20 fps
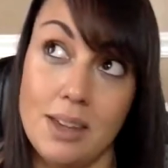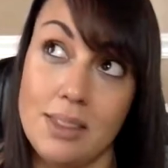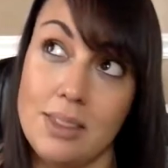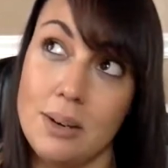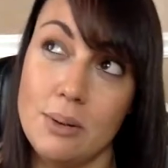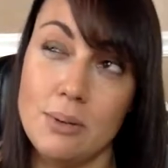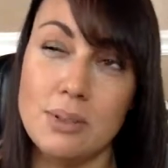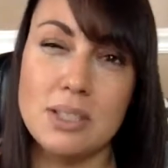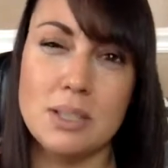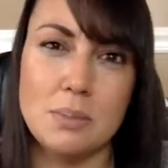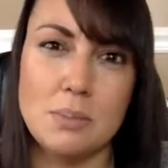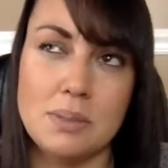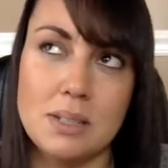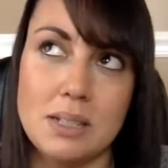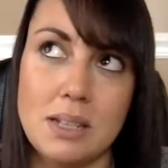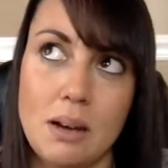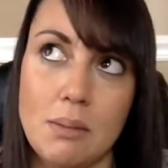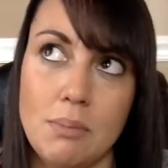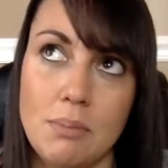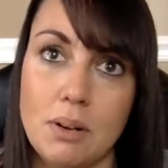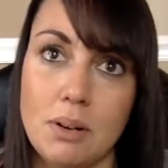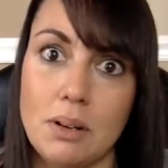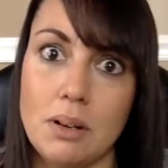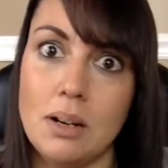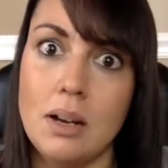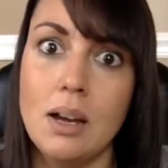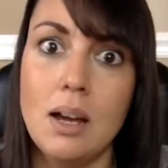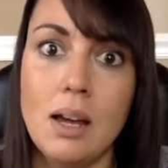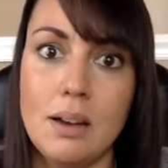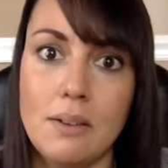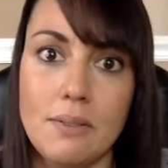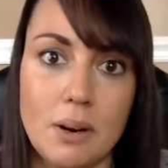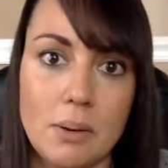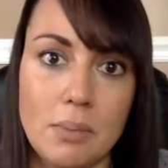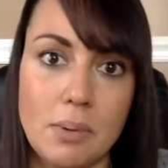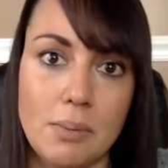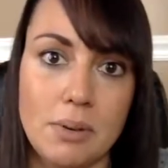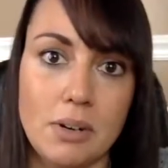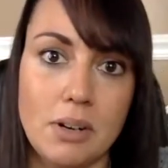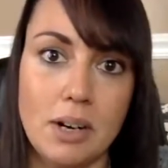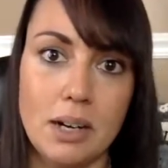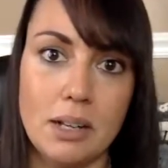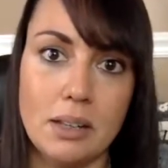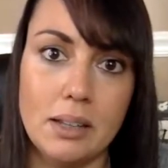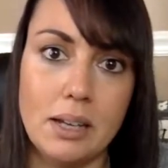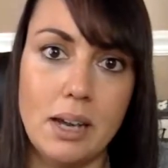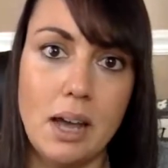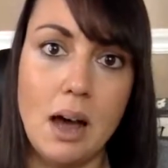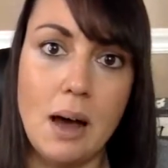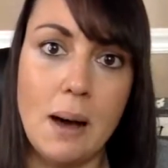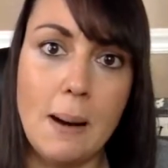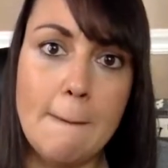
I think it was September, if I remember correctly.